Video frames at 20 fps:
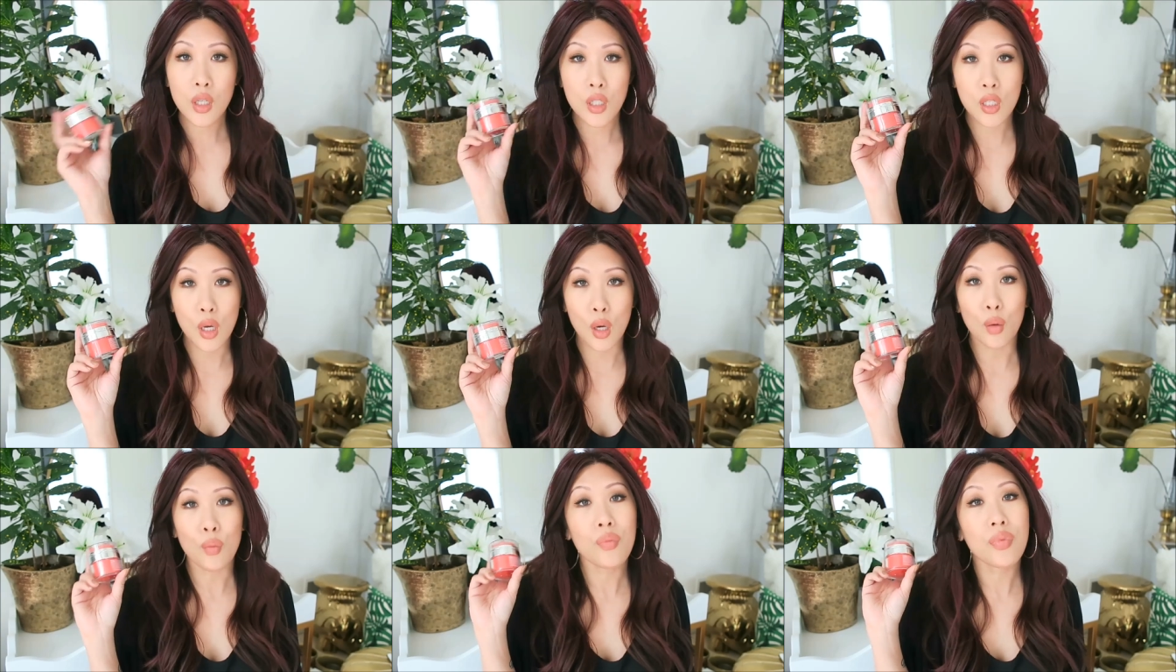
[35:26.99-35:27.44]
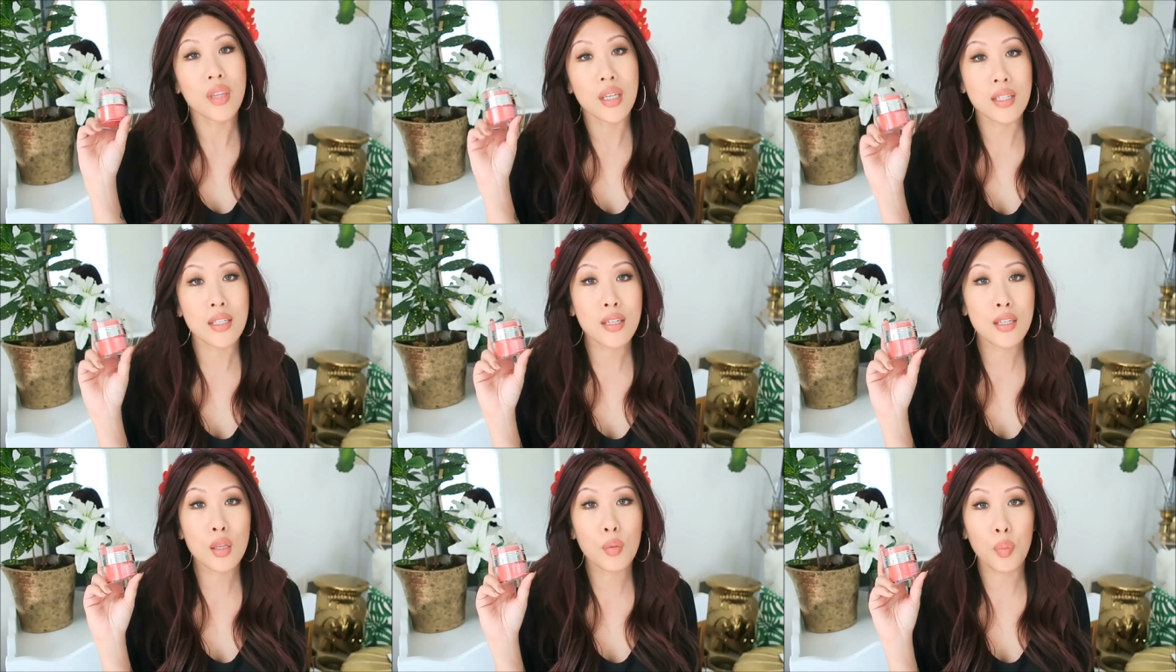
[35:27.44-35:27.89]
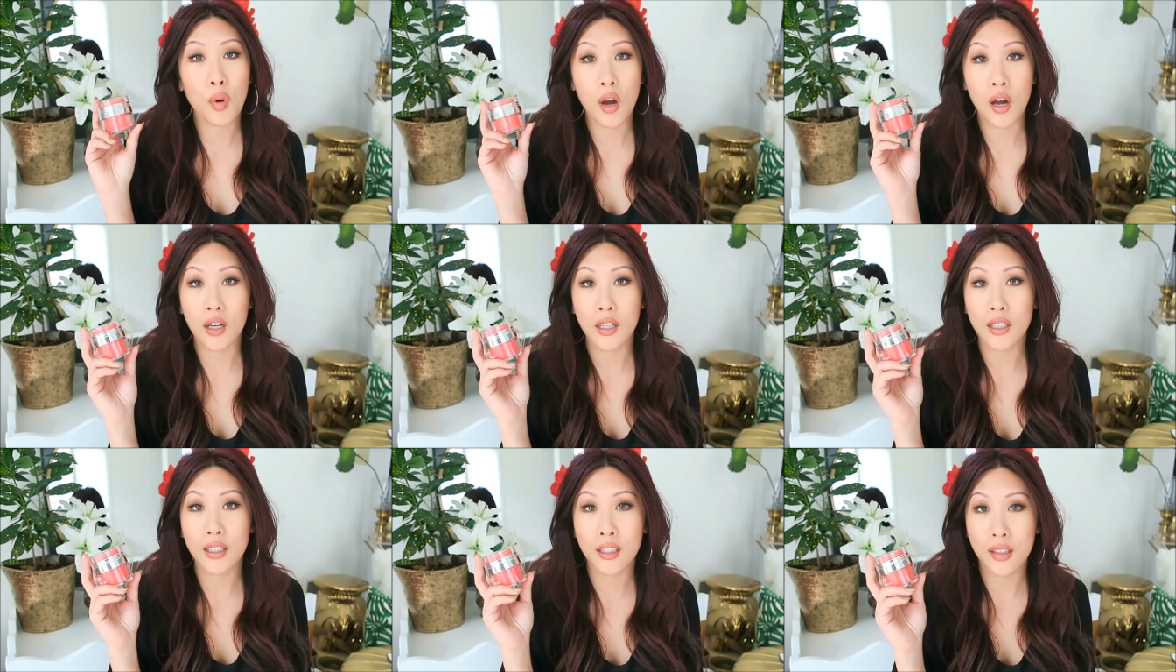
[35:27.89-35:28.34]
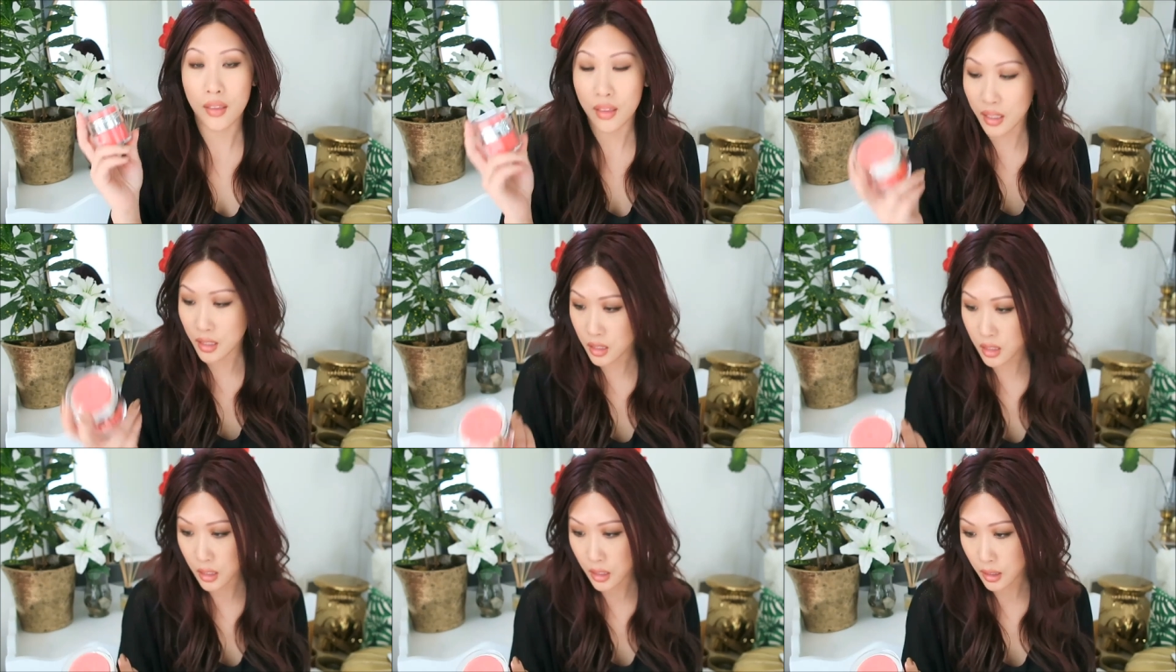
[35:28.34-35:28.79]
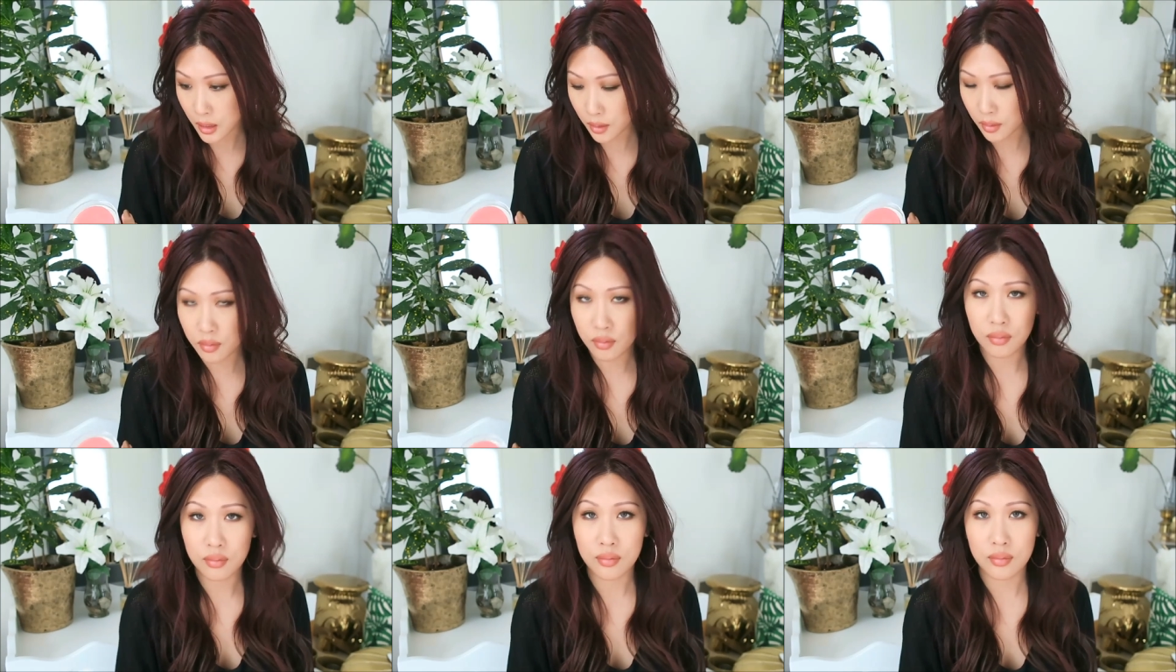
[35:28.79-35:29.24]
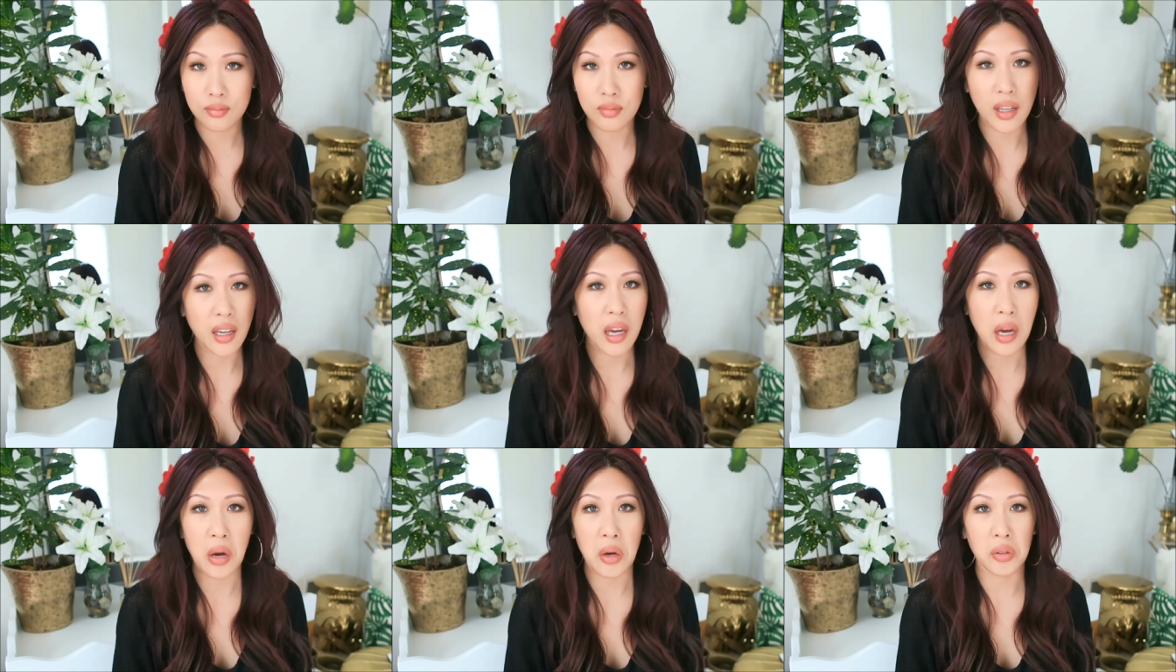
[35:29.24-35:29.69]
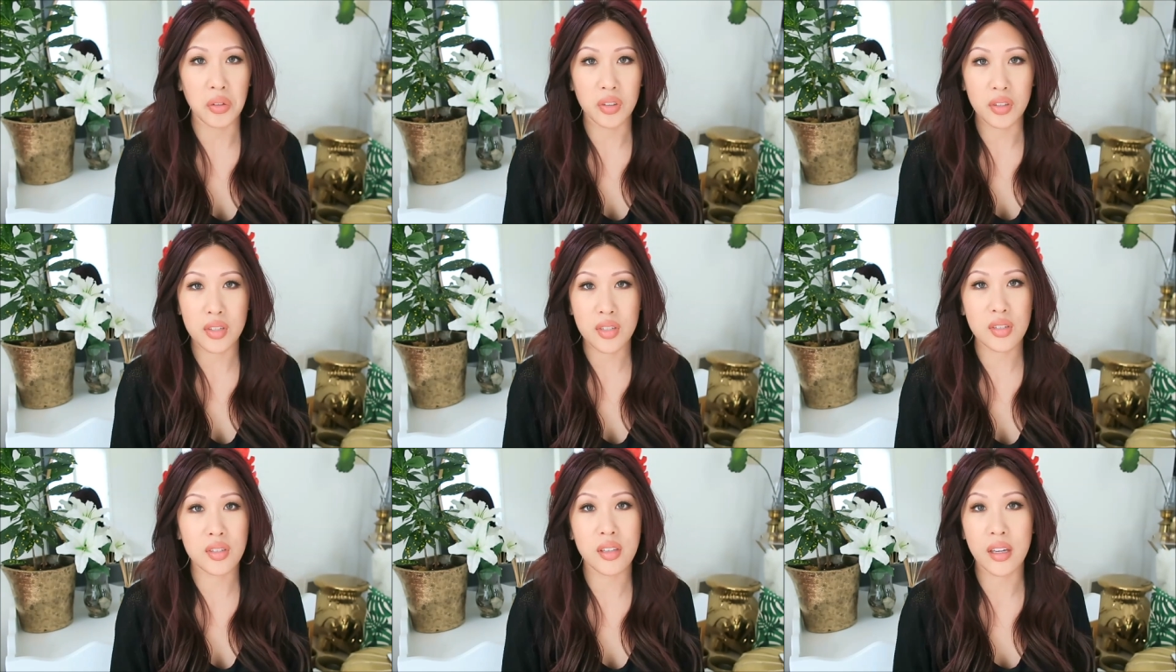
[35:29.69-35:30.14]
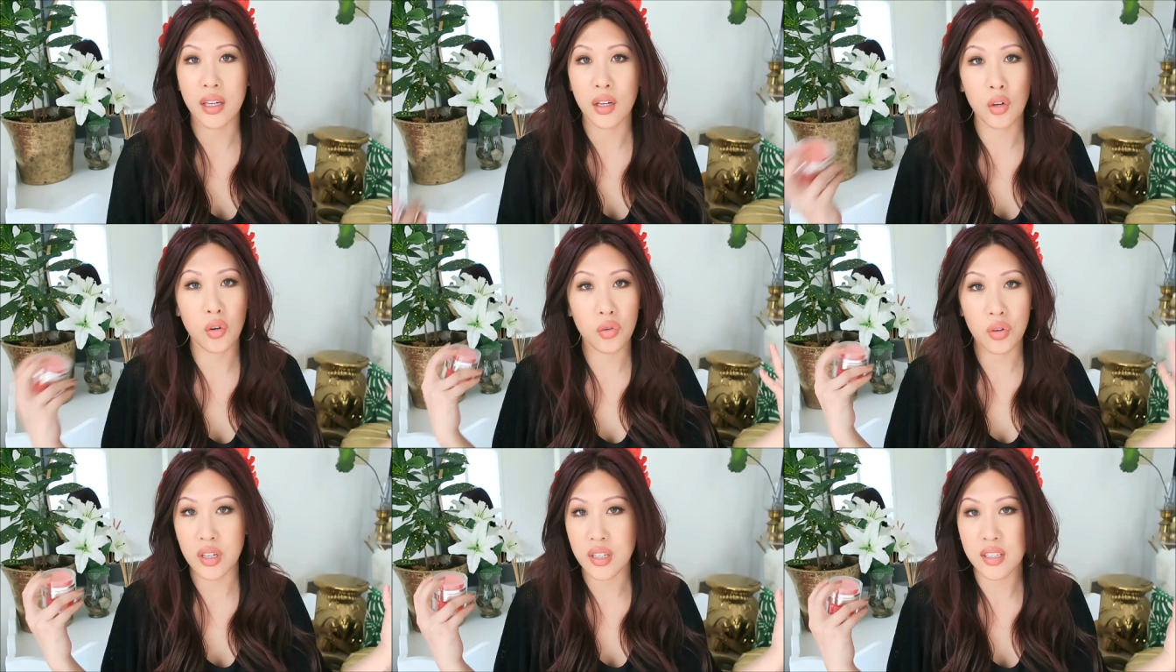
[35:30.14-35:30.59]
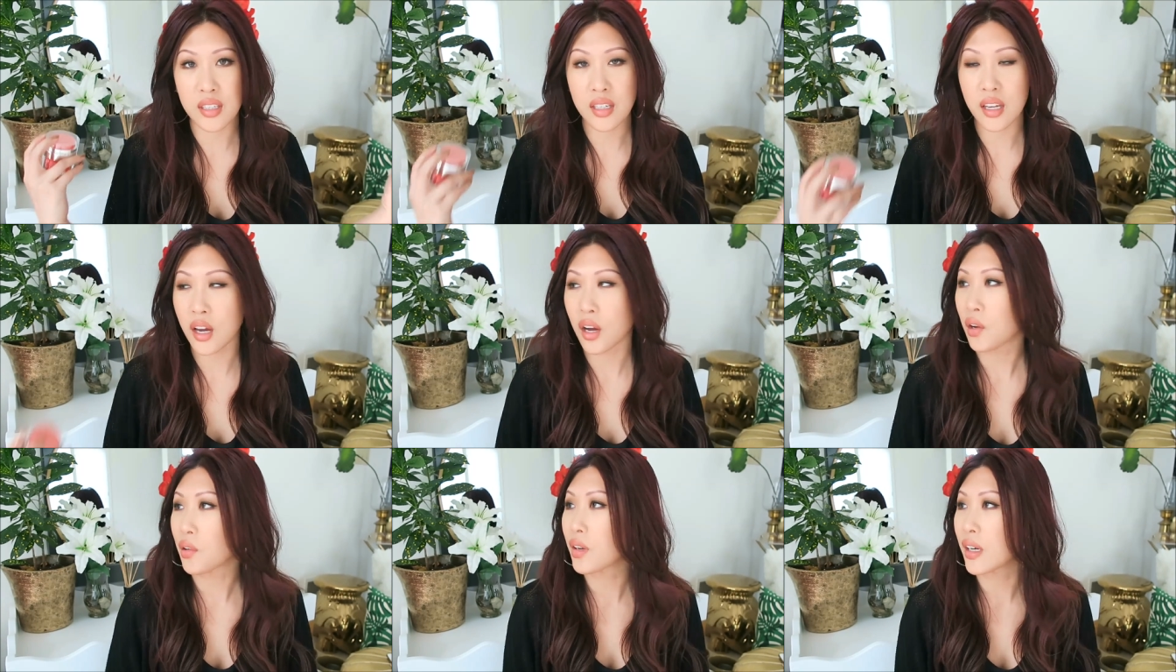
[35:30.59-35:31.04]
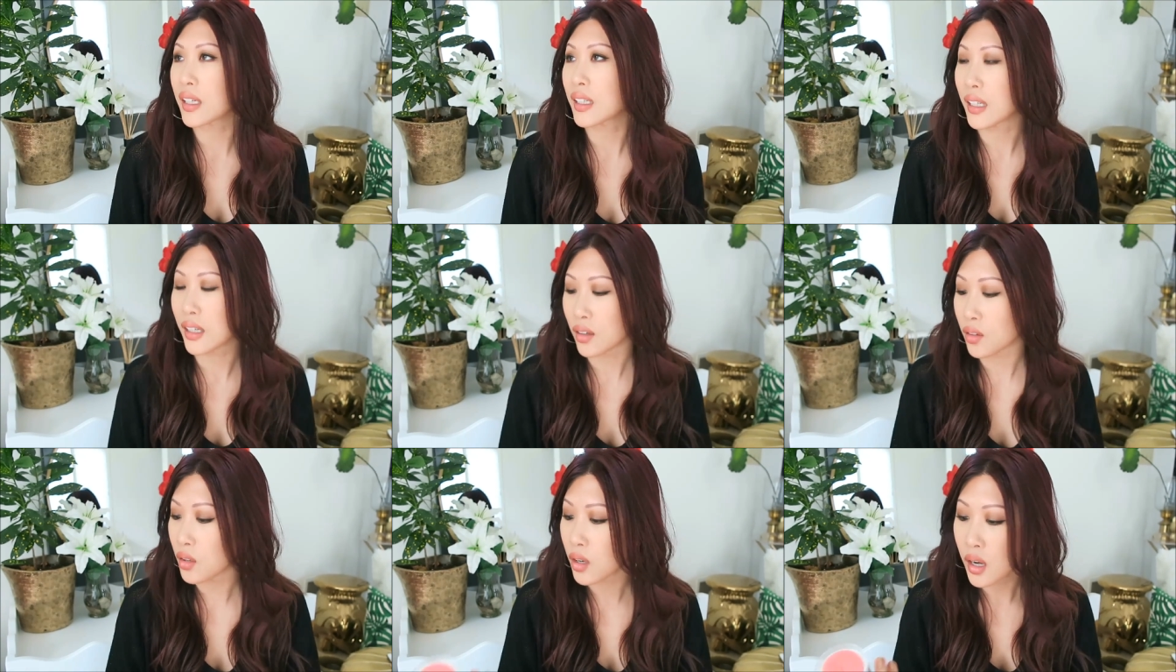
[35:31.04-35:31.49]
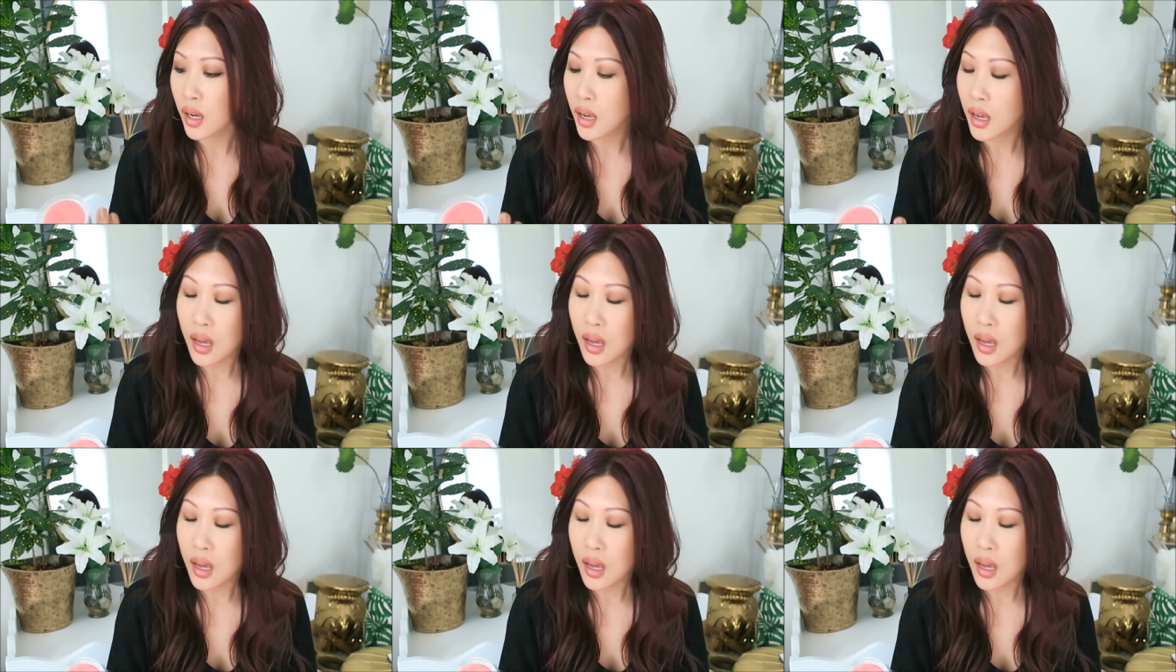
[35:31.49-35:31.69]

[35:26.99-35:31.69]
So this is the product that did it. My hair looks like crazy hair right now.